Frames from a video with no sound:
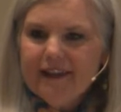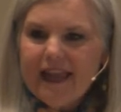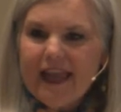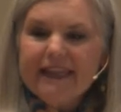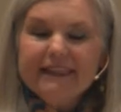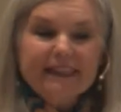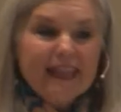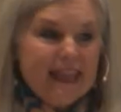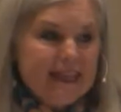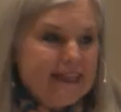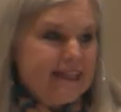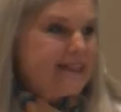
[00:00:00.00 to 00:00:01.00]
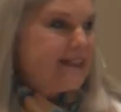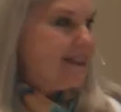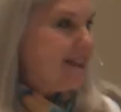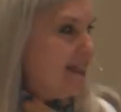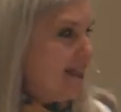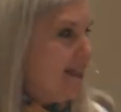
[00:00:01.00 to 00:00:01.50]
And ladies,
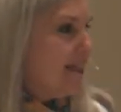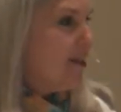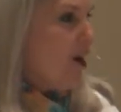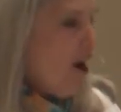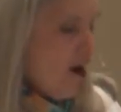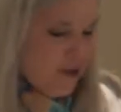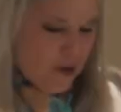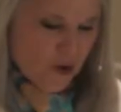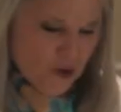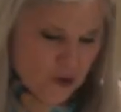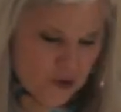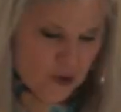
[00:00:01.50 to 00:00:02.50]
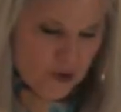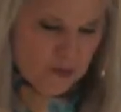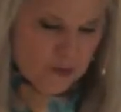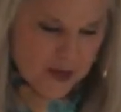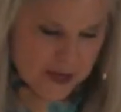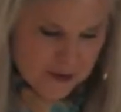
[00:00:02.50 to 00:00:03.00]
indeed, God heard her
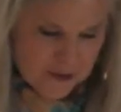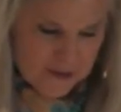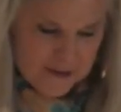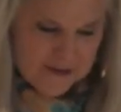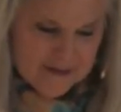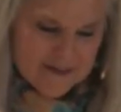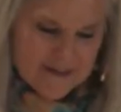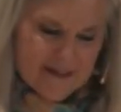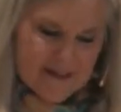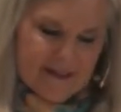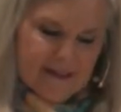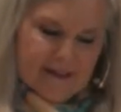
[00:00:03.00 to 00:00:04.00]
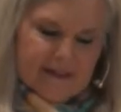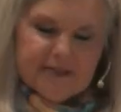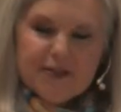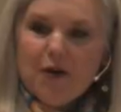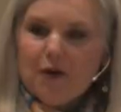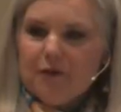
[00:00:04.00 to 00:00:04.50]
prayer.
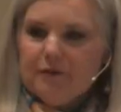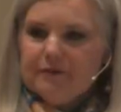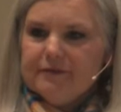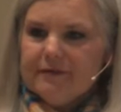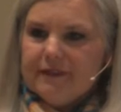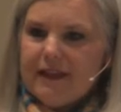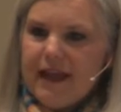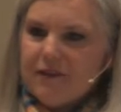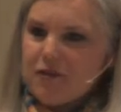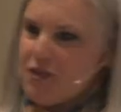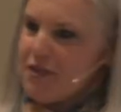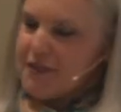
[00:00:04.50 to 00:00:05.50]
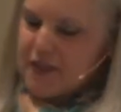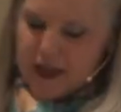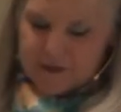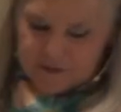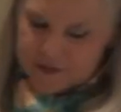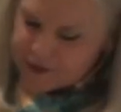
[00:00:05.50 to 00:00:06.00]
So now that she's
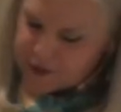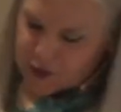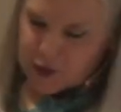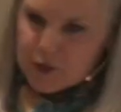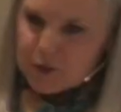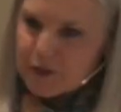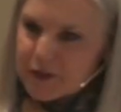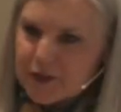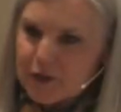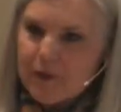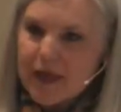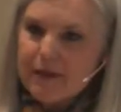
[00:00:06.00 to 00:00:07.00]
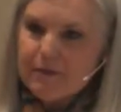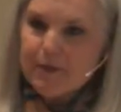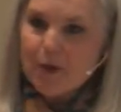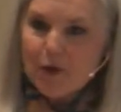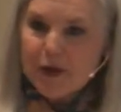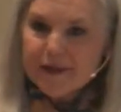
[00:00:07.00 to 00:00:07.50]
got this cute little baby
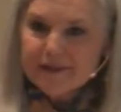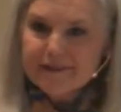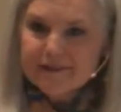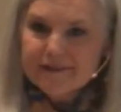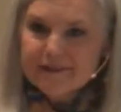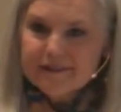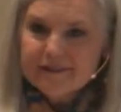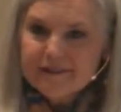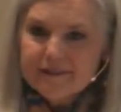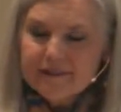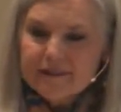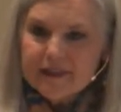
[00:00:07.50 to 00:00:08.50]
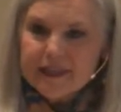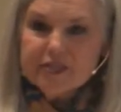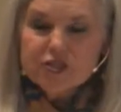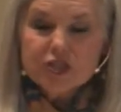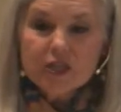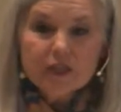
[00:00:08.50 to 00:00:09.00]
boy,
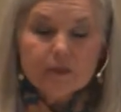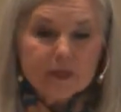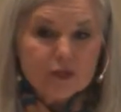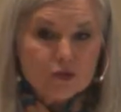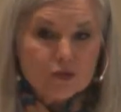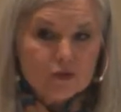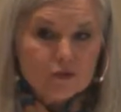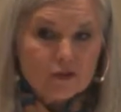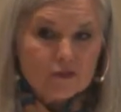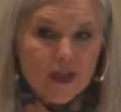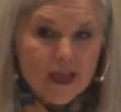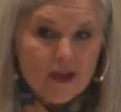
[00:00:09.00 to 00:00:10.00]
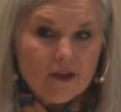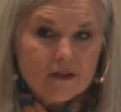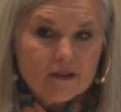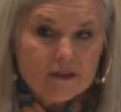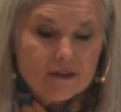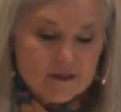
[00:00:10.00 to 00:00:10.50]
is she going to be true to her vow?
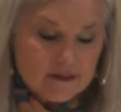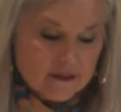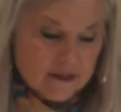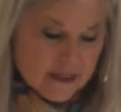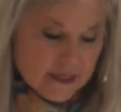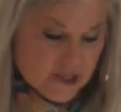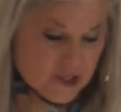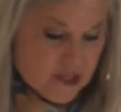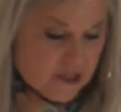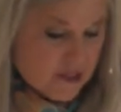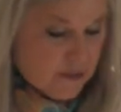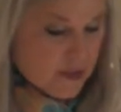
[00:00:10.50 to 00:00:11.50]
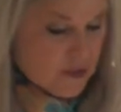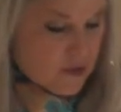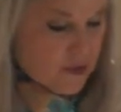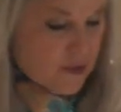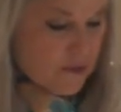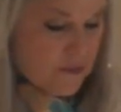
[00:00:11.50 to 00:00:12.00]
Is she going to be
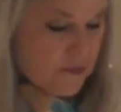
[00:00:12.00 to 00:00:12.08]
true?